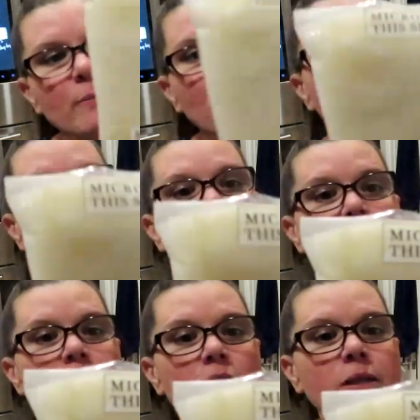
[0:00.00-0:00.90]
and prepare
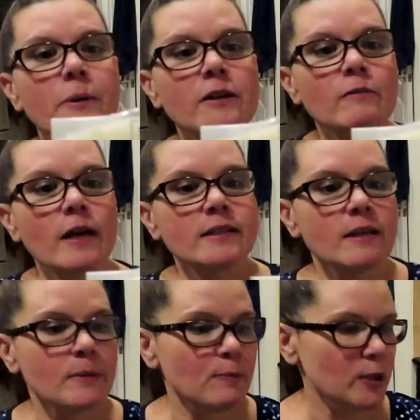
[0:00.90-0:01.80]
this cauliflower rice.
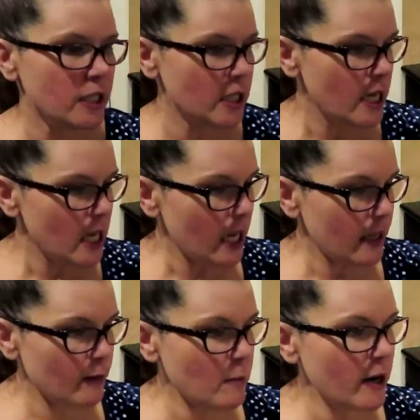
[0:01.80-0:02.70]
I'm gonna put it
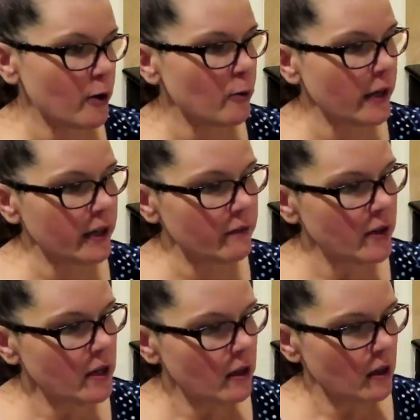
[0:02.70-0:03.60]
in the microwave.
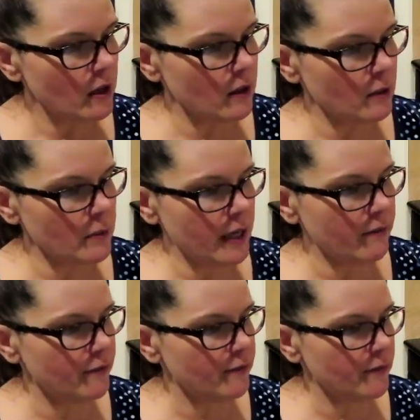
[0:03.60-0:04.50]

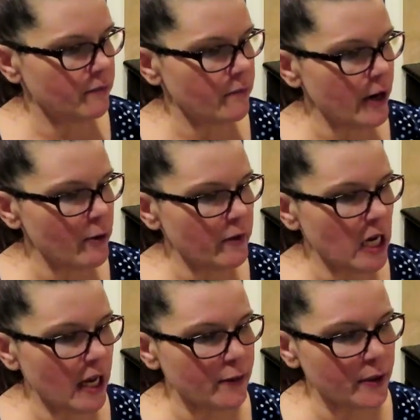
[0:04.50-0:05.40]
Microwave on
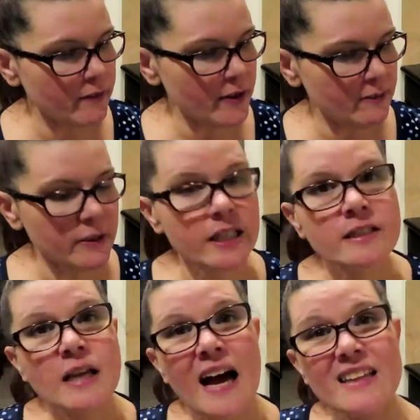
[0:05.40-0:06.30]
high 3 to 5
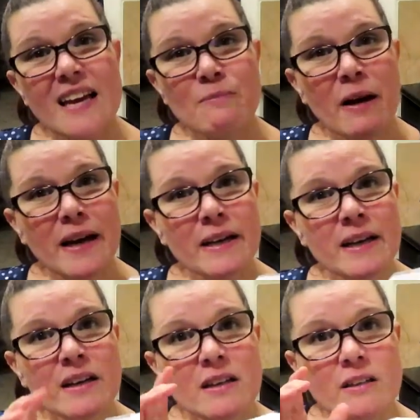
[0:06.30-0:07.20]
minutes. I like my
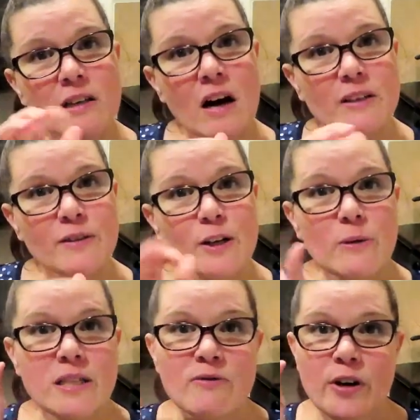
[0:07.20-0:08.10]
cauliflower
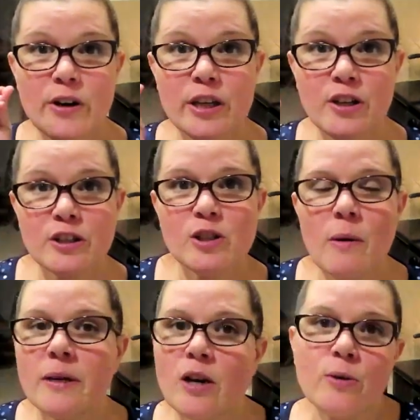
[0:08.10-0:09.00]
rice very cooked, so I'm
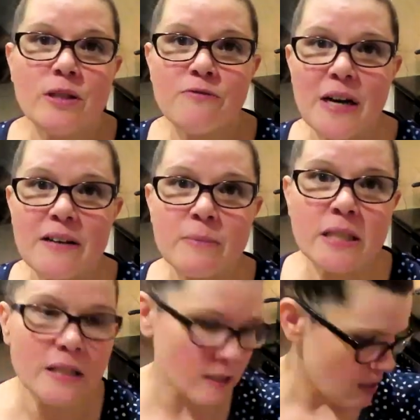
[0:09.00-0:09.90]
gonna go with the 5
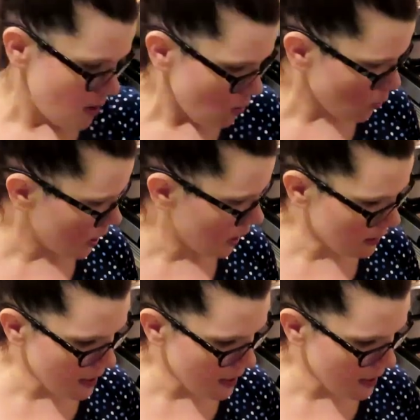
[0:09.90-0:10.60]
minutes. We're gonna get